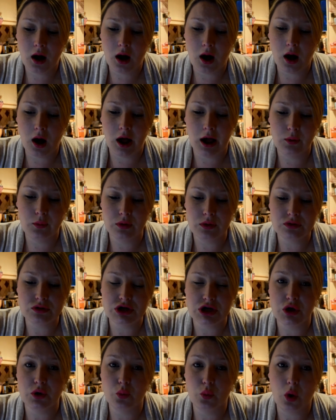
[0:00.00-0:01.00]
I will
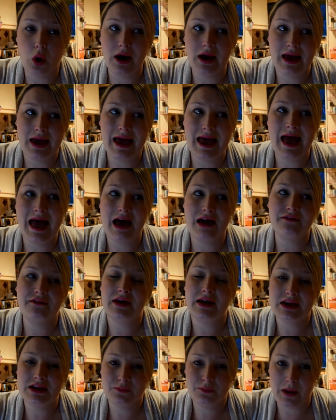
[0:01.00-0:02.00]
do whatever
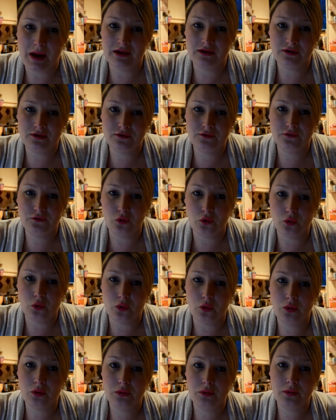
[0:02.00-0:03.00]
is best
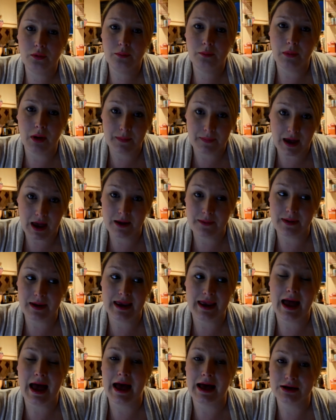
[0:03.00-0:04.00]
for my
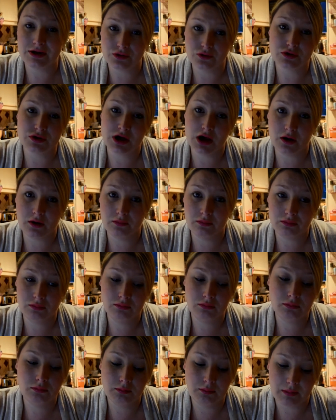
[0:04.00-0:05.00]
baby and also
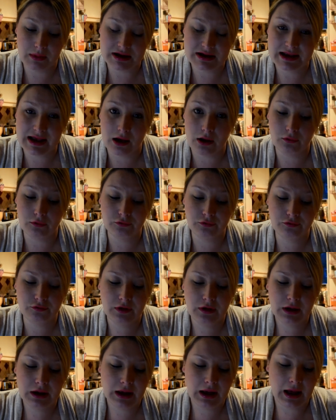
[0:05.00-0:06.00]
myself.
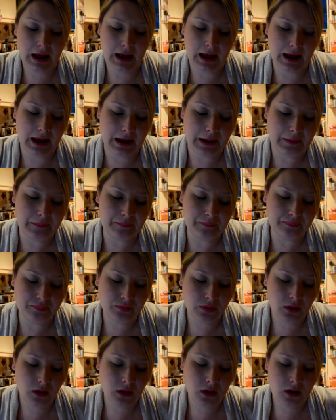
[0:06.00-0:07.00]

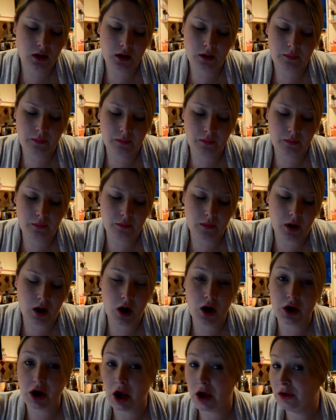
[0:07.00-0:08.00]

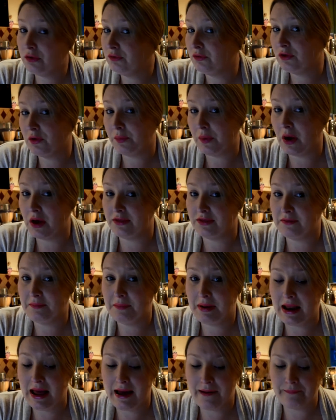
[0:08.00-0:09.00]
I'll go through the birthing
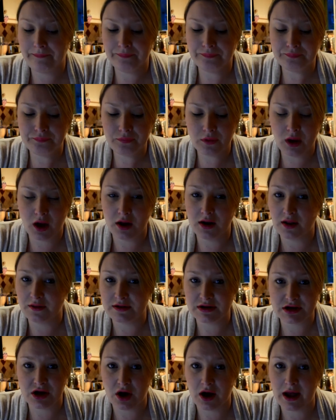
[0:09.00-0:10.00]
plan at
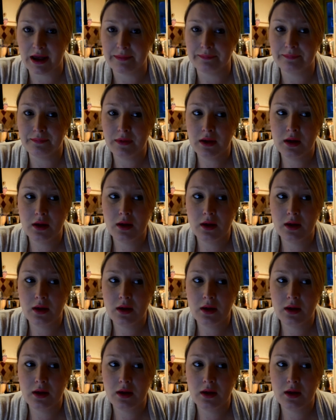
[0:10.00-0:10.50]
another time,